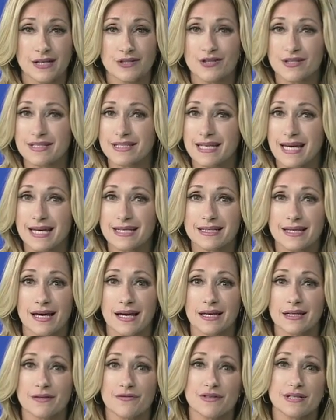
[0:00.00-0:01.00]
Just days
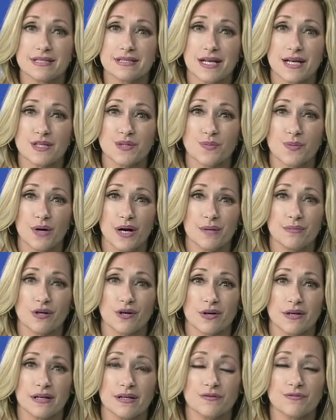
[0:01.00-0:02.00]
ahead of the state's
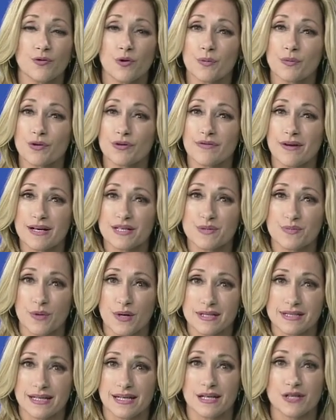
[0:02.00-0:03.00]
primary, former Vice
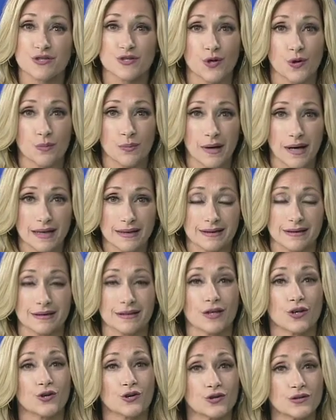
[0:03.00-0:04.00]
President Joe
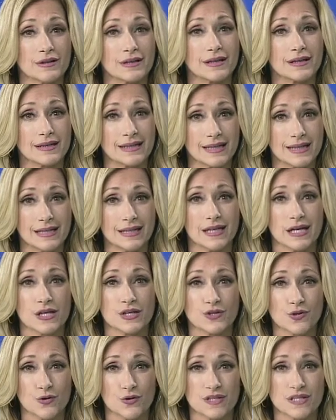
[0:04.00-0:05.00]
Biden earned a key
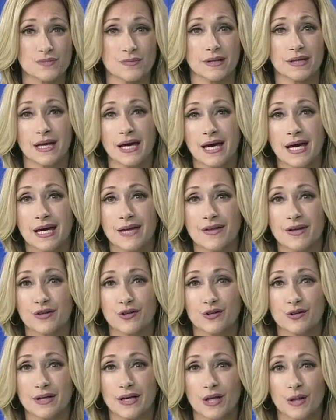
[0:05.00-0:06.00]
endorsement that
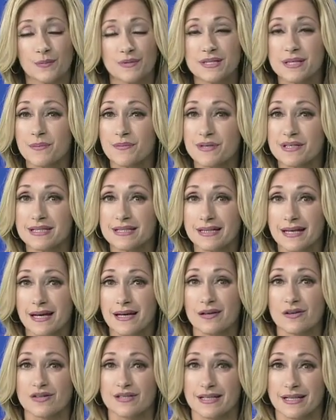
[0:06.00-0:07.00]
could help tip the
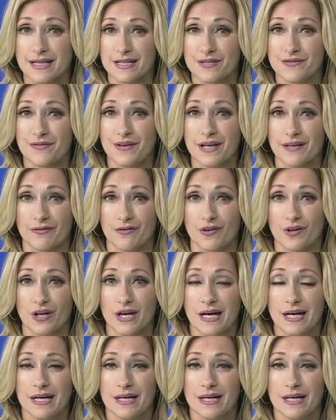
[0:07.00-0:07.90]
scales in his favor.